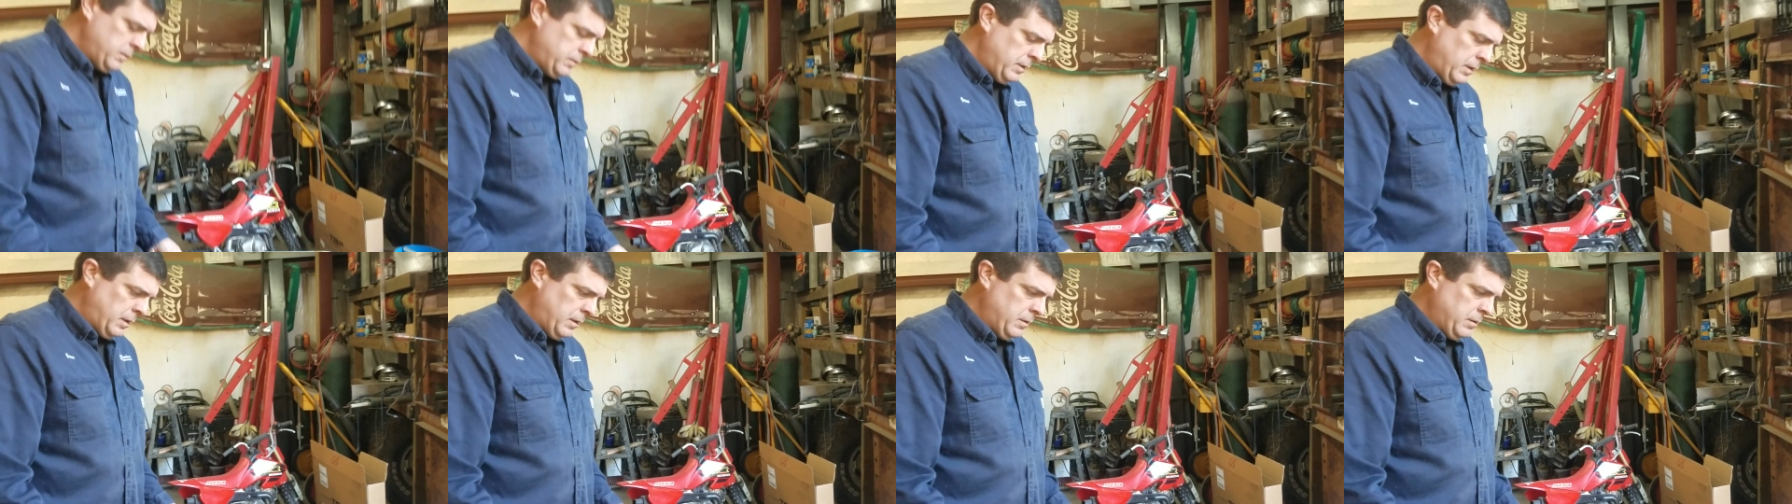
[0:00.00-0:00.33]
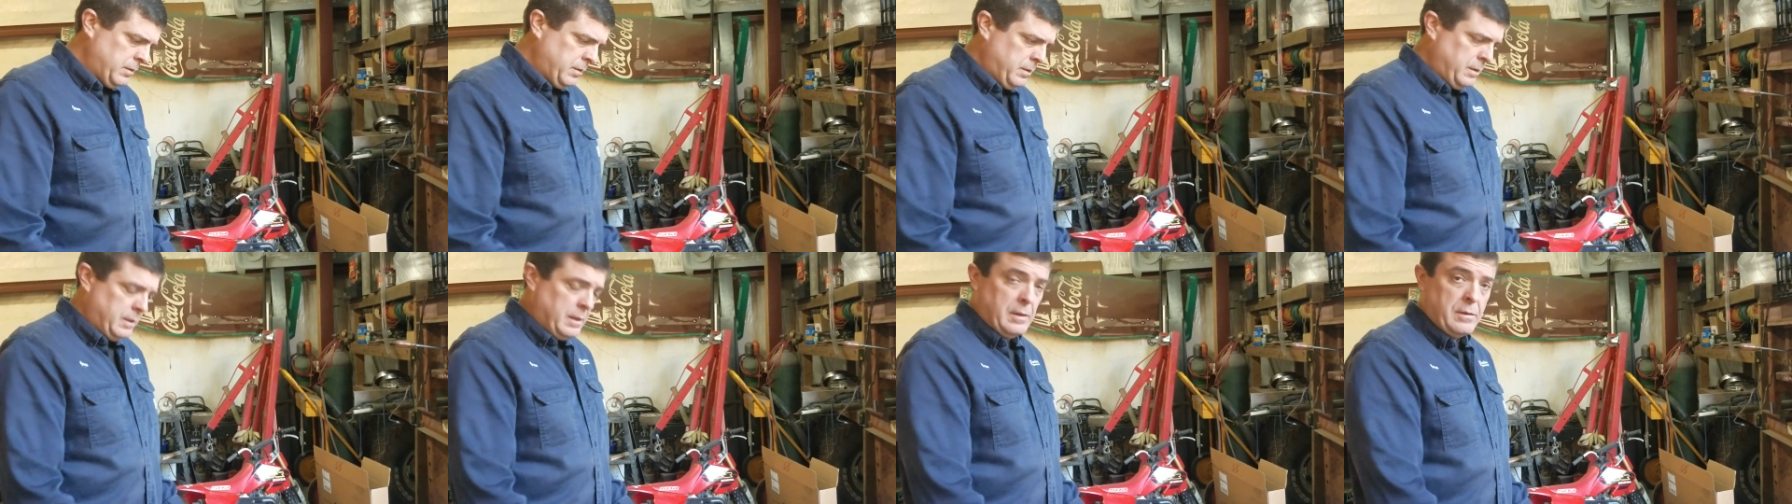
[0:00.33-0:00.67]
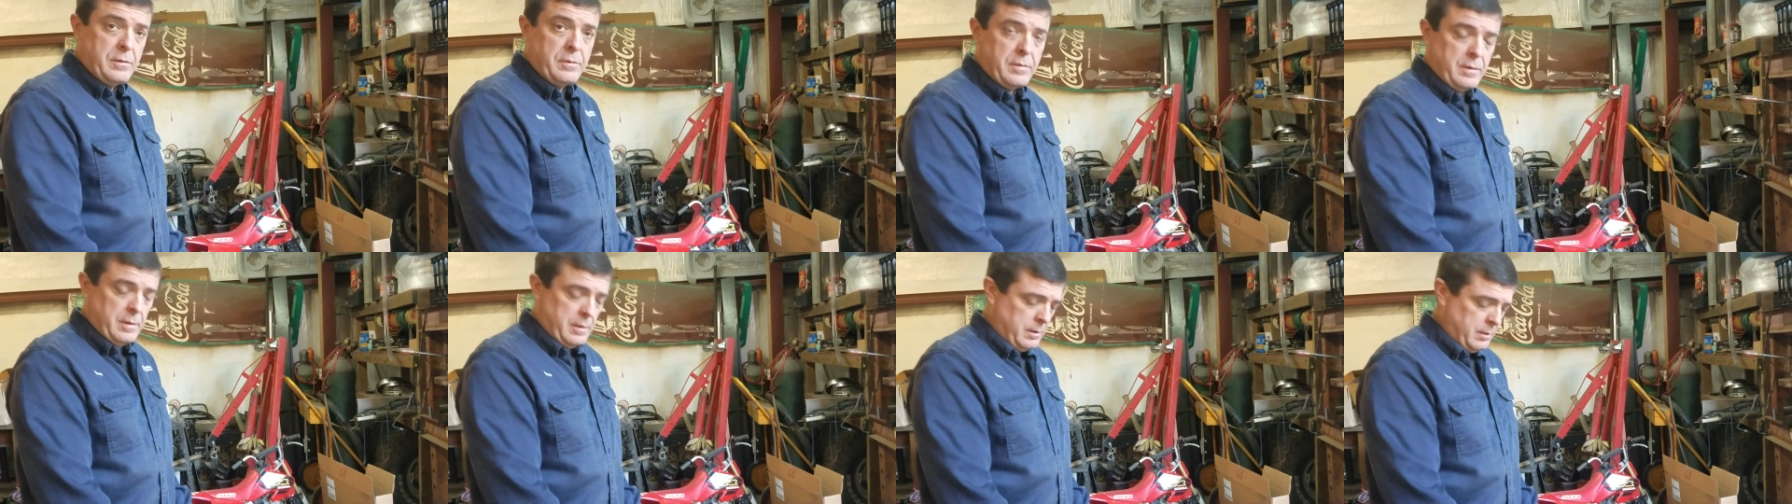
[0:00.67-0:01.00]
So
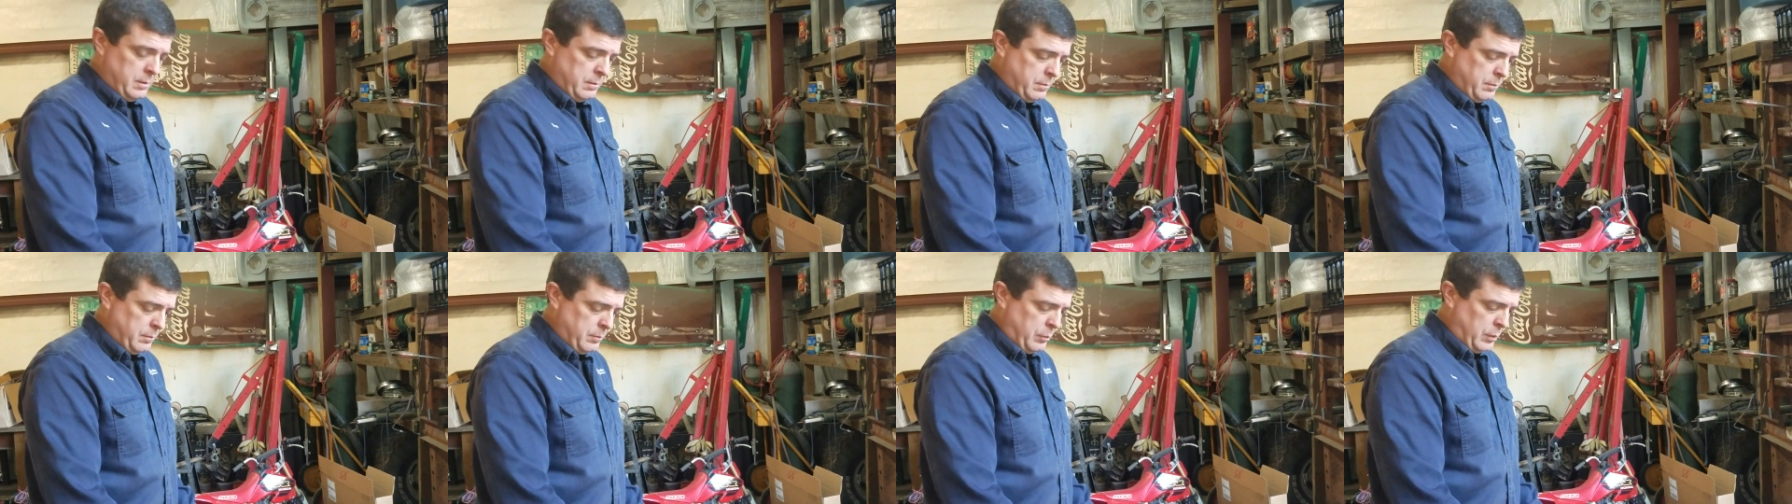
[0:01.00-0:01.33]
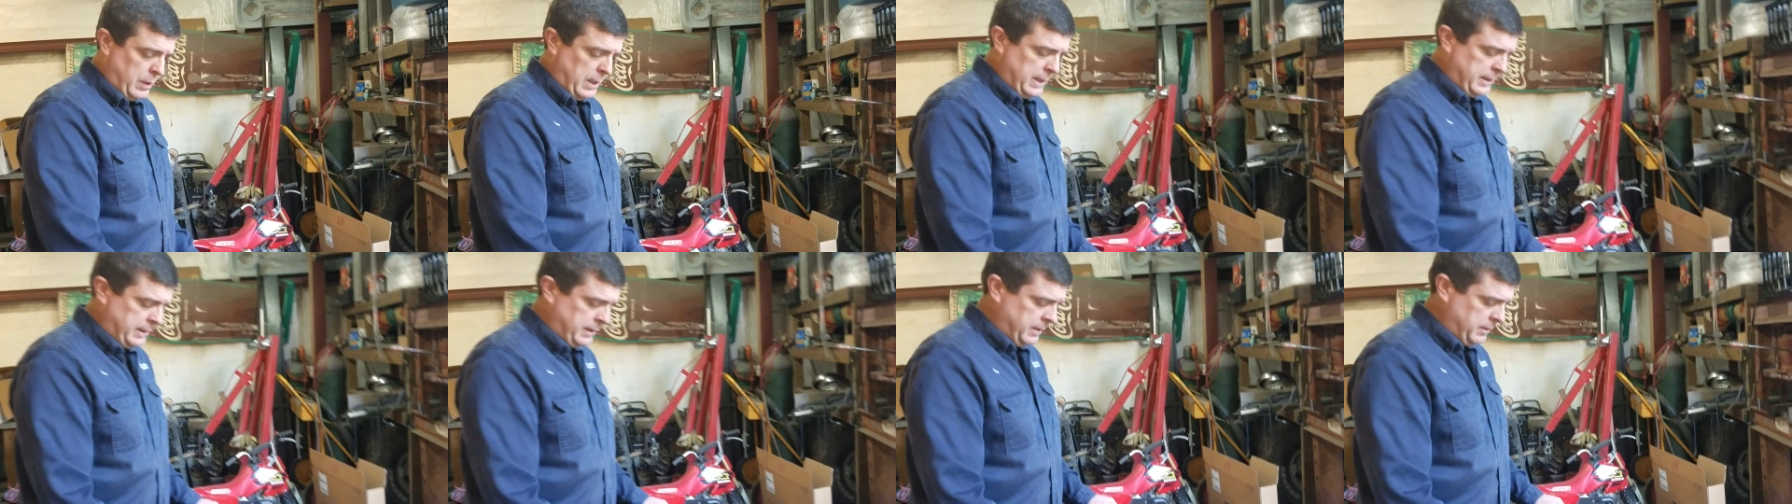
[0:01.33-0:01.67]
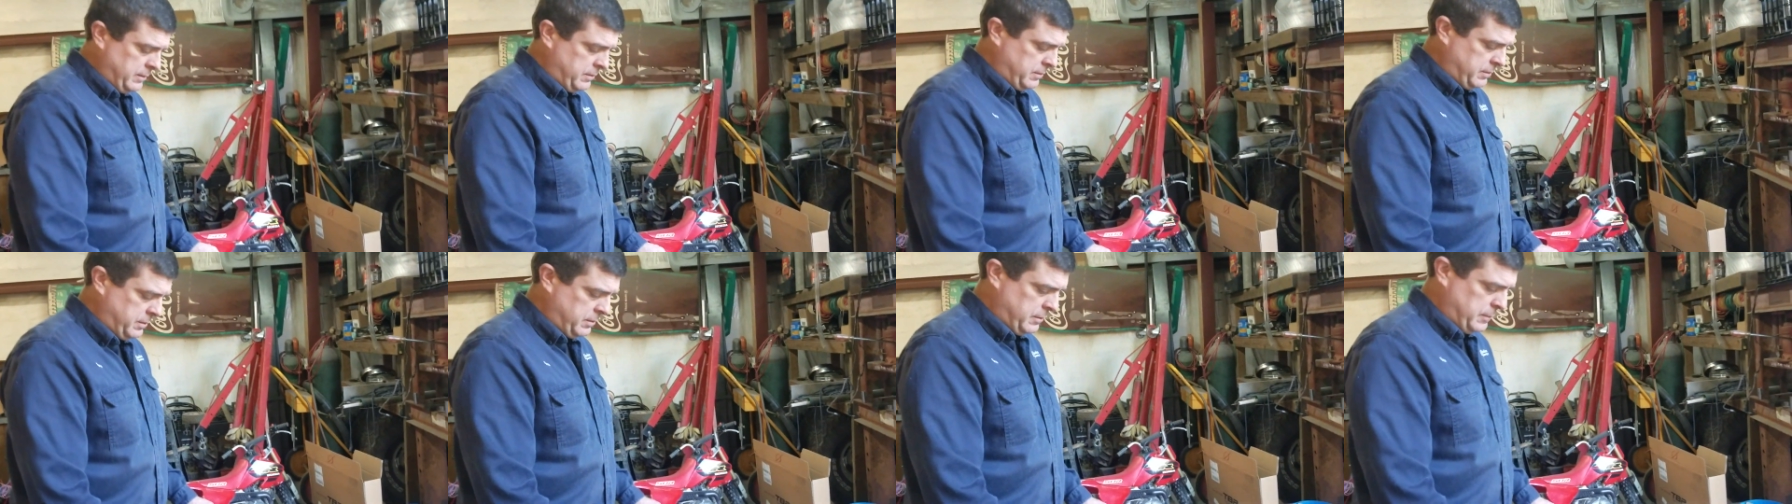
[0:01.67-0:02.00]
here's the
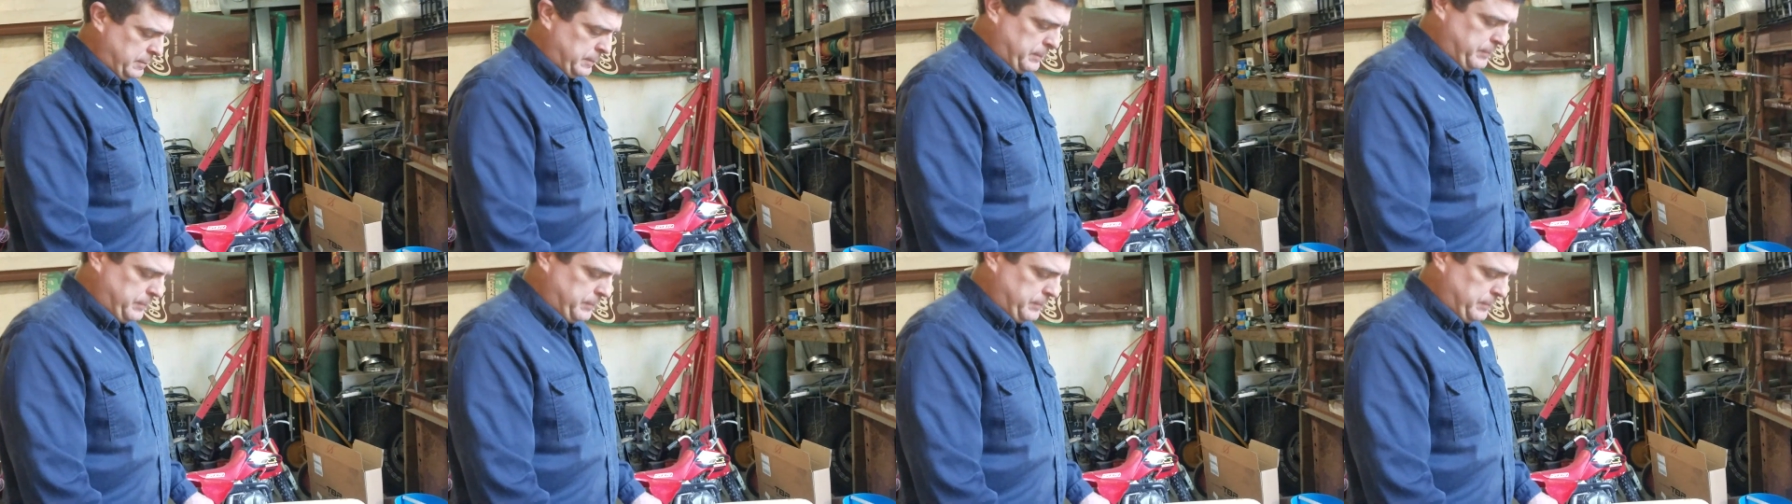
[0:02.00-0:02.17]
brackets